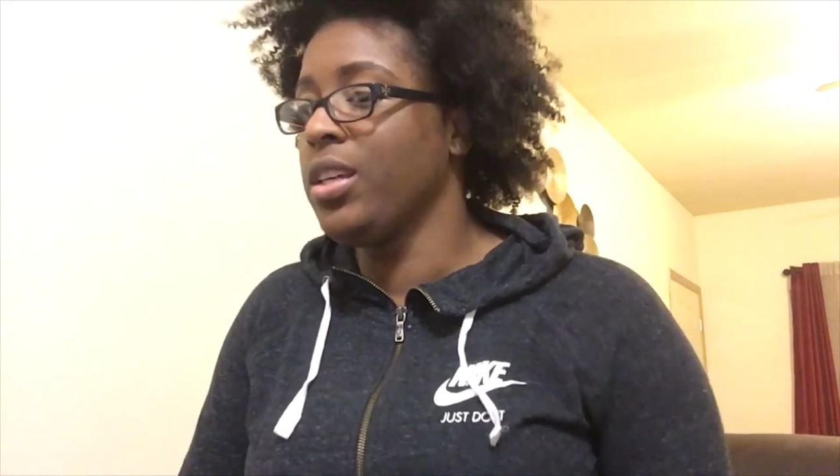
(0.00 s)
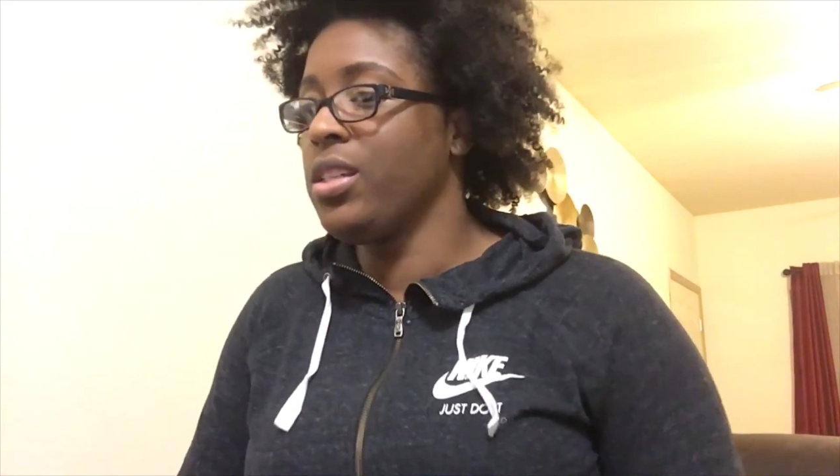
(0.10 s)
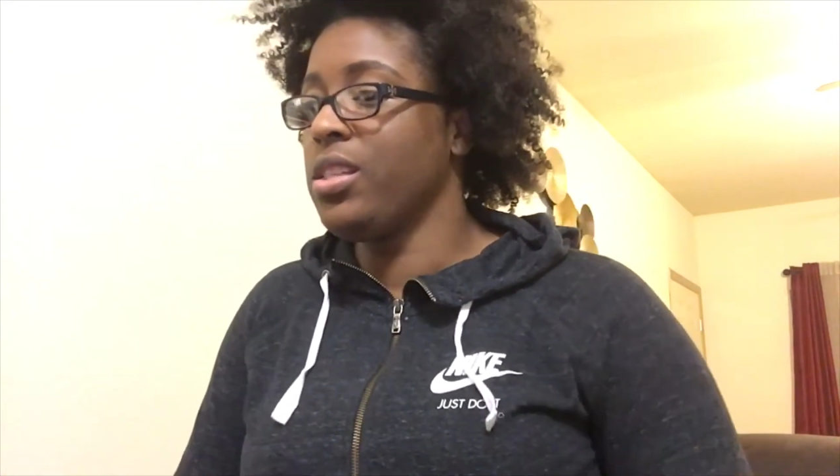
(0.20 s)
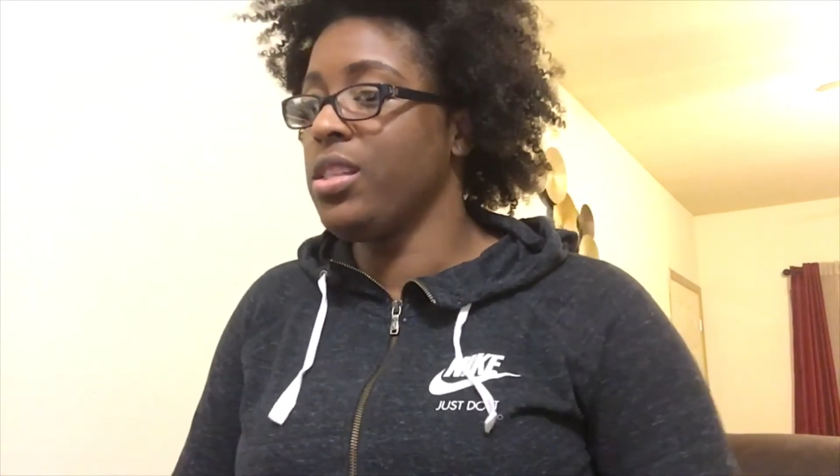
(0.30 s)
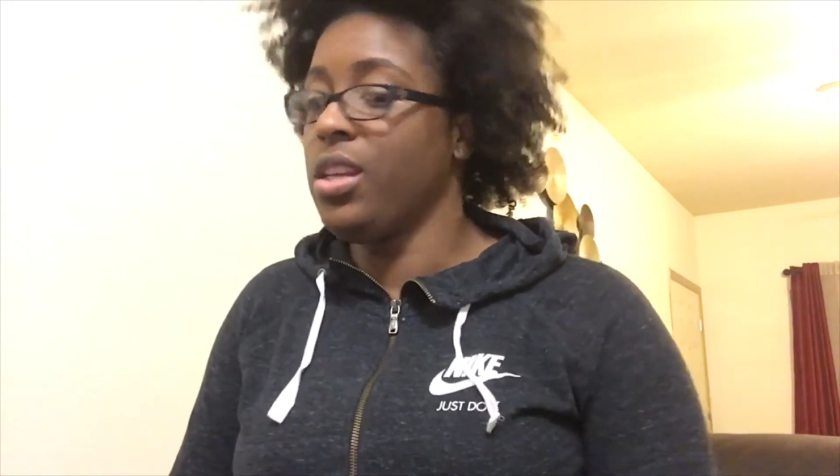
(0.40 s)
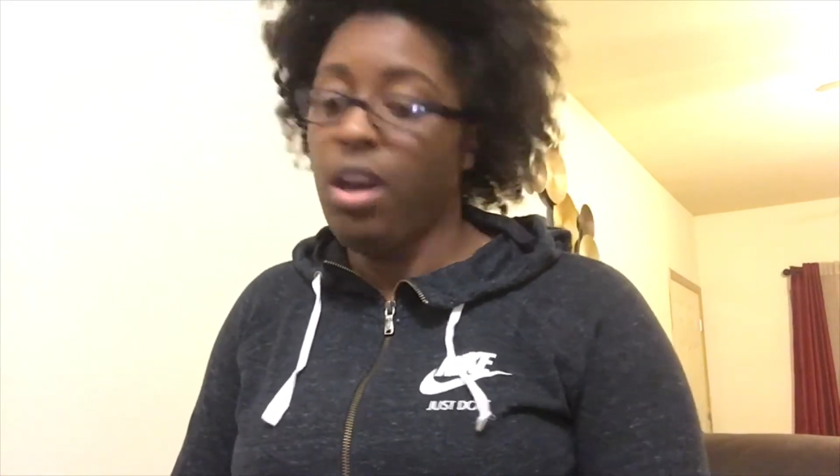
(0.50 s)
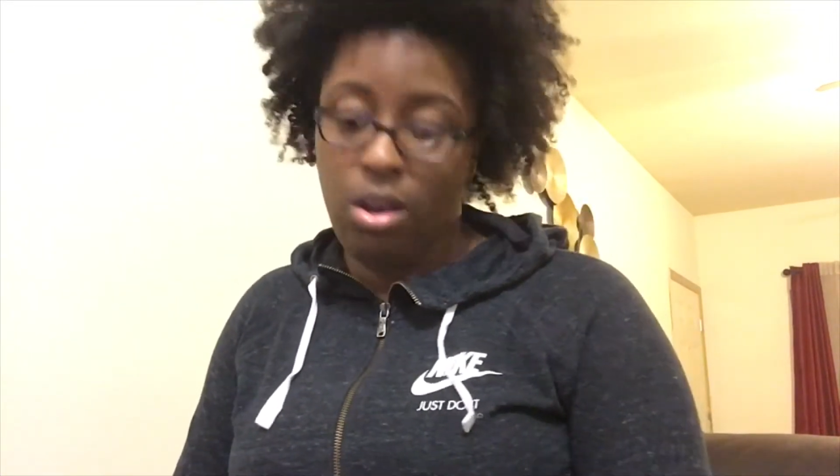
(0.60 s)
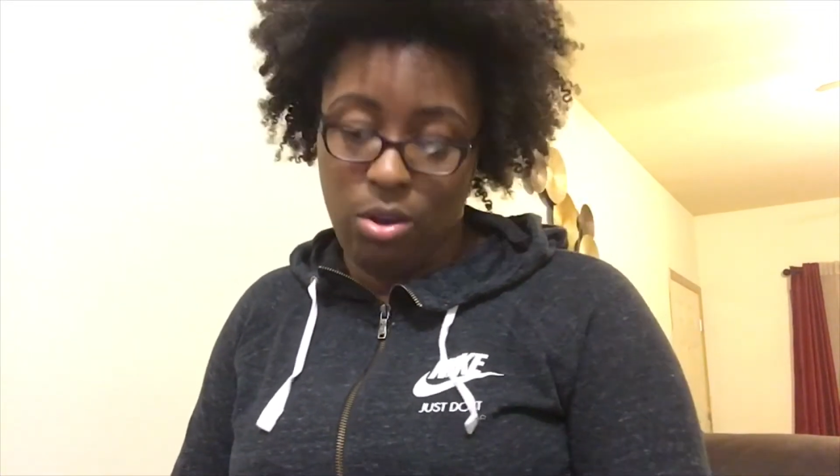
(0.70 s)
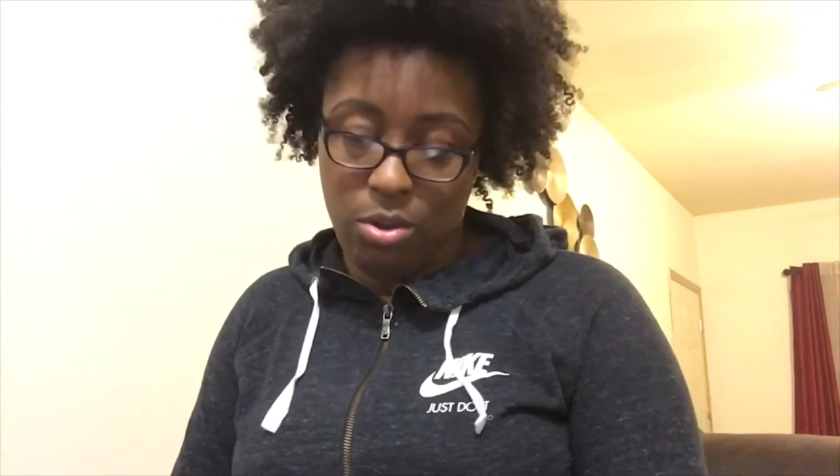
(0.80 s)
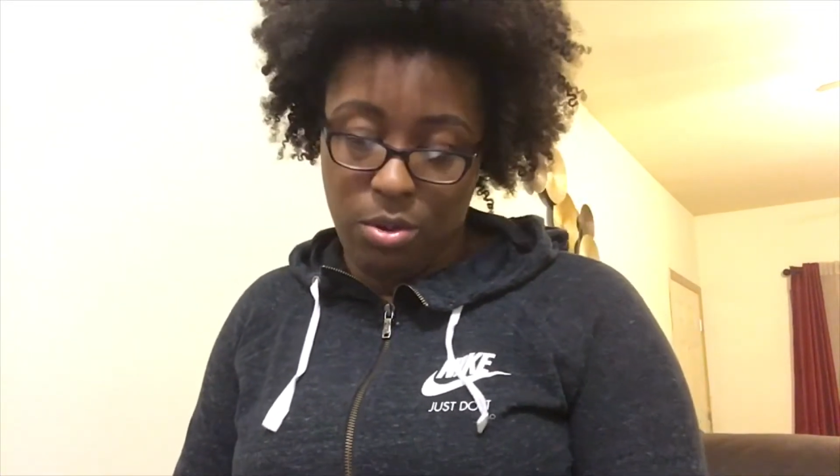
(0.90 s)

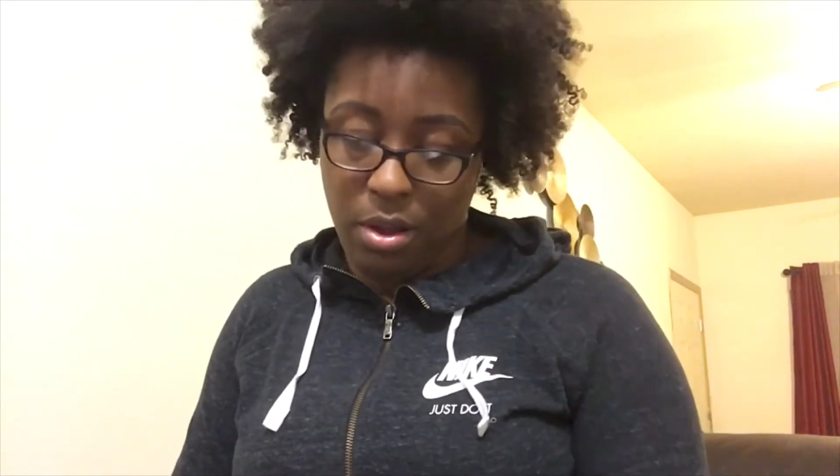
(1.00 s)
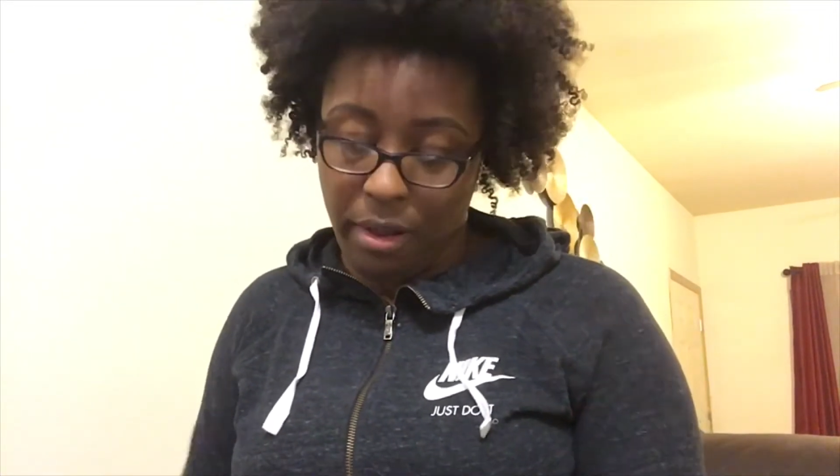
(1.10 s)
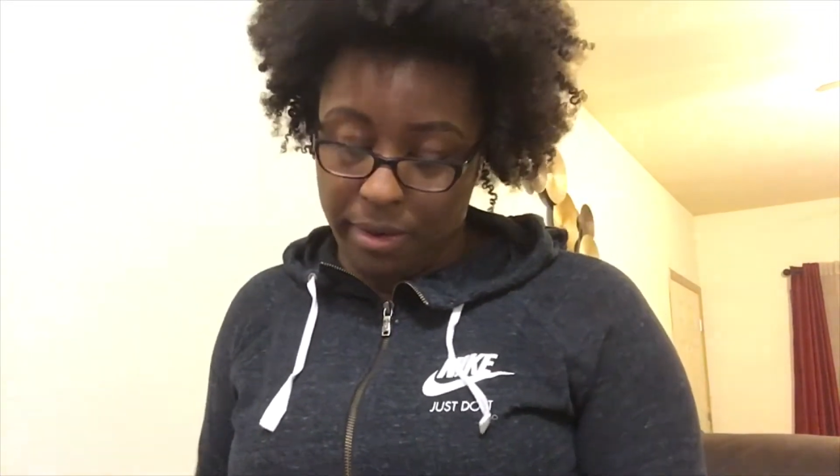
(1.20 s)
So,